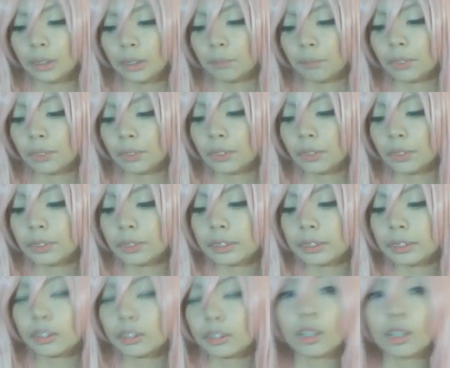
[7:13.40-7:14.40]
because
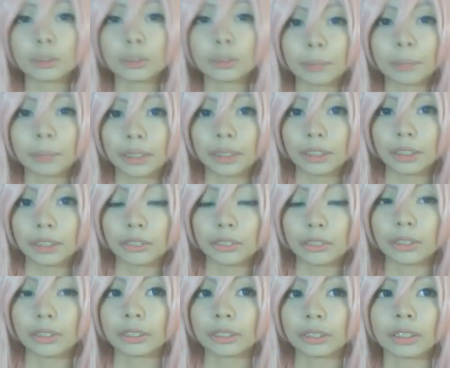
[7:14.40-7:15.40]
in cosplaying you
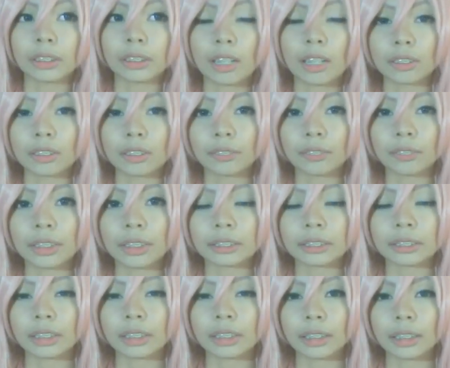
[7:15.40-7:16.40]
learn a lot of
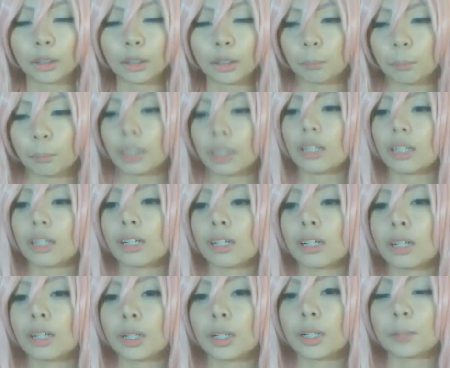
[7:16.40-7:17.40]
things like
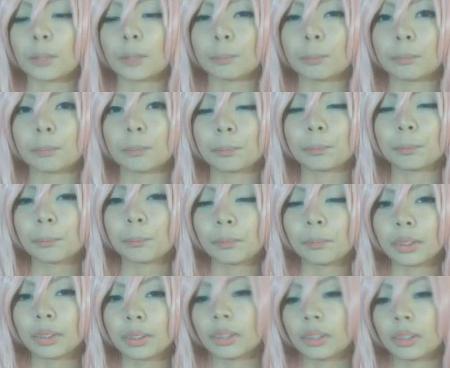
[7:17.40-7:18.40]
makeup
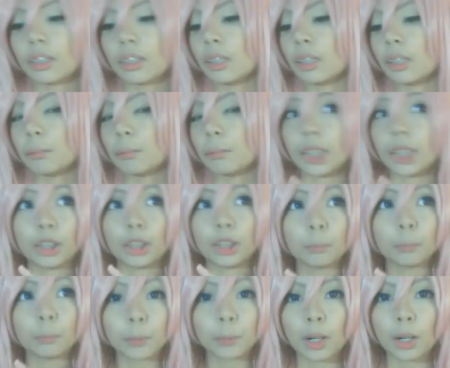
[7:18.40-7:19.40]
and
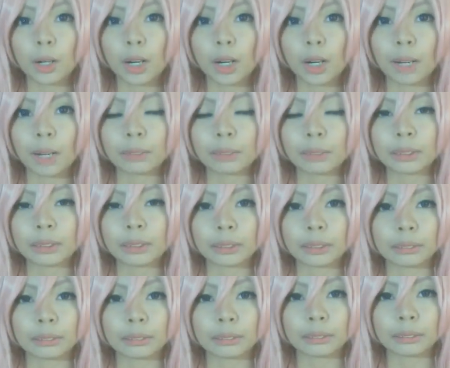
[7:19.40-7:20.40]
making props,
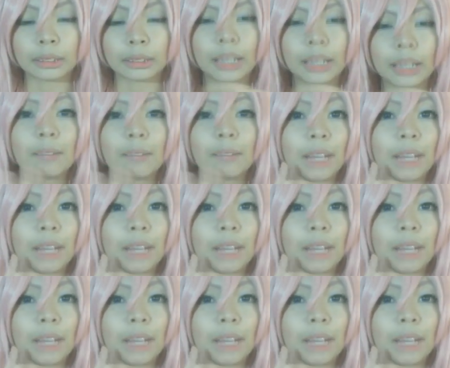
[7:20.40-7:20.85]
time